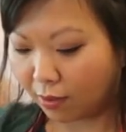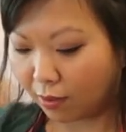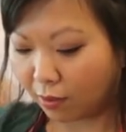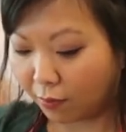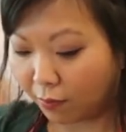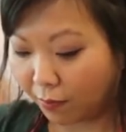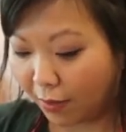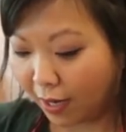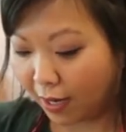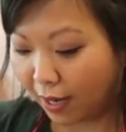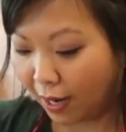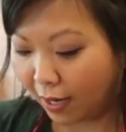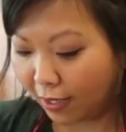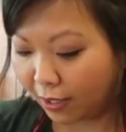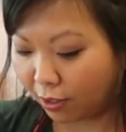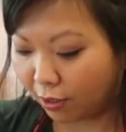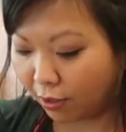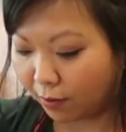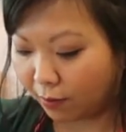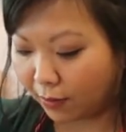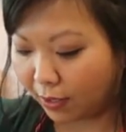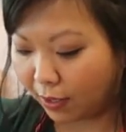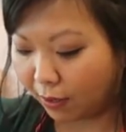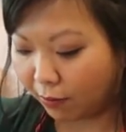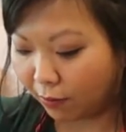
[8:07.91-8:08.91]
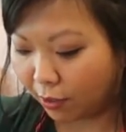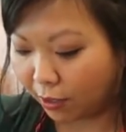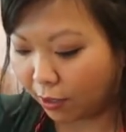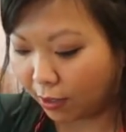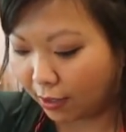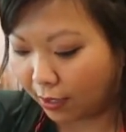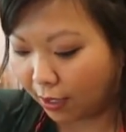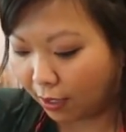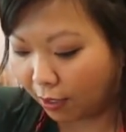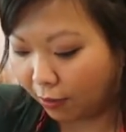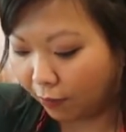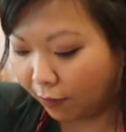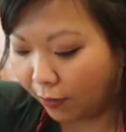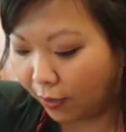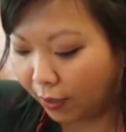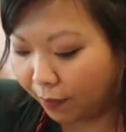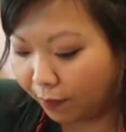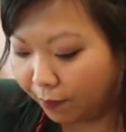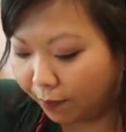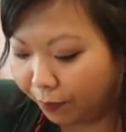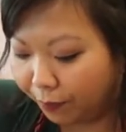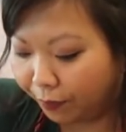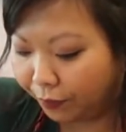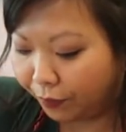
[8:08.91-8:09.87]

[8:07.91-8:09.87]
or make ice cream sandwiches out of it.